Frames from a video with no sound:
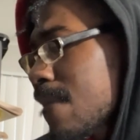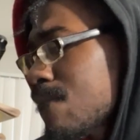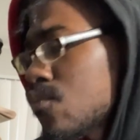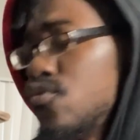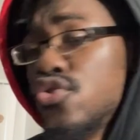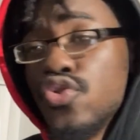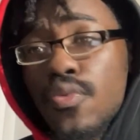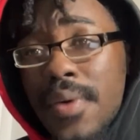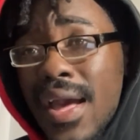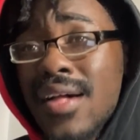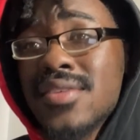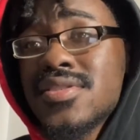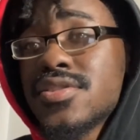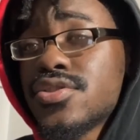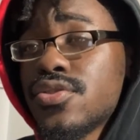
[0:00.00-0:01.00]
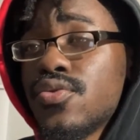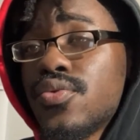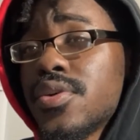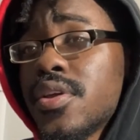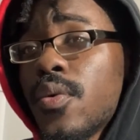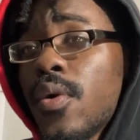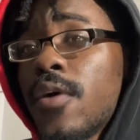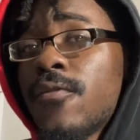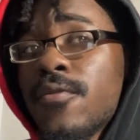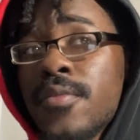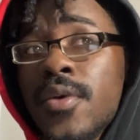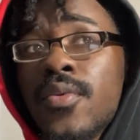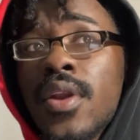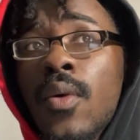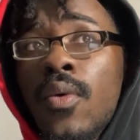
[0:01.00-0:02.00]
New Balances do really well for me
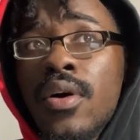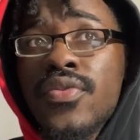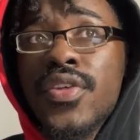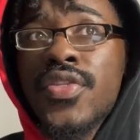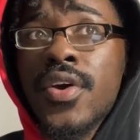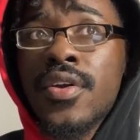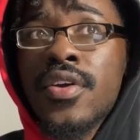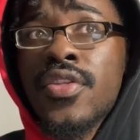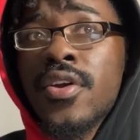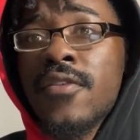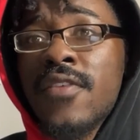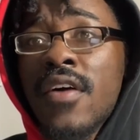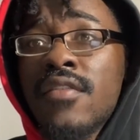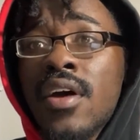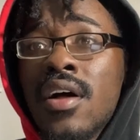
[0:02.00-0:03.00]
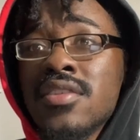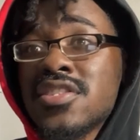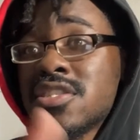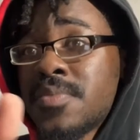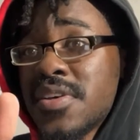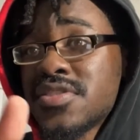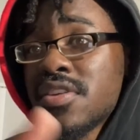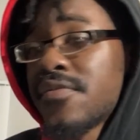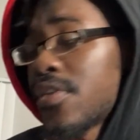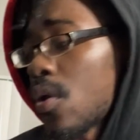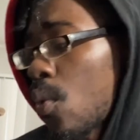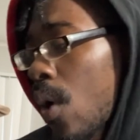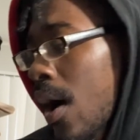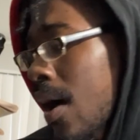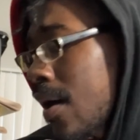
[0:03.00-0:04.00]
when I want the $30, $35, especially if they're
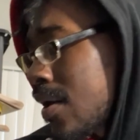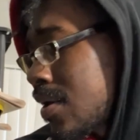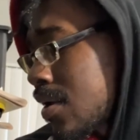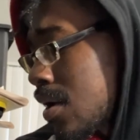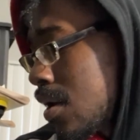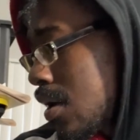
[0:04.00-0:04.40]
wide.